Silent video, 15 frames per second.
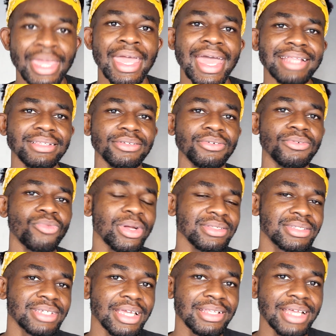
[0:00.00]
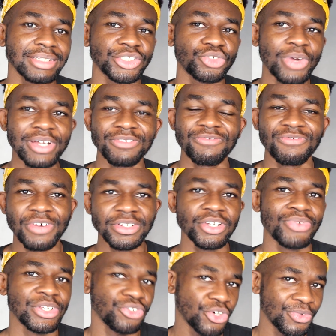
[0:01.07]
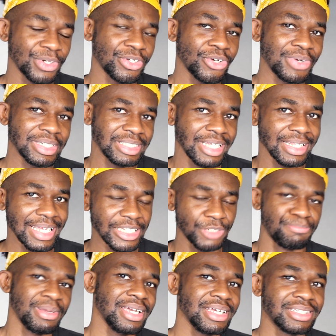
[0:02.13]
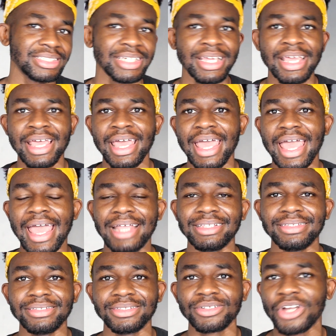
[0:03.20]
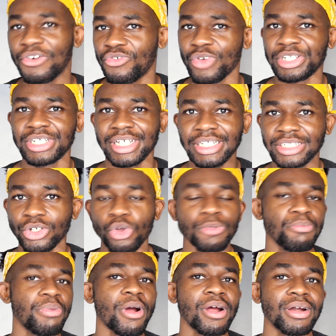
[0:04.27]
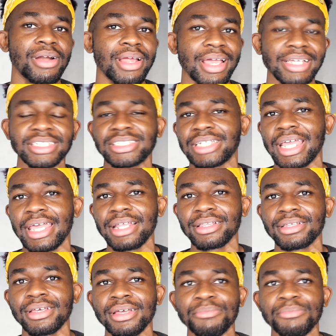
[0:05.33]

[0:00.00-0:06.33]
And one thing that's quite funny with Ooredoo is that their speed and coverage is on par as Zain,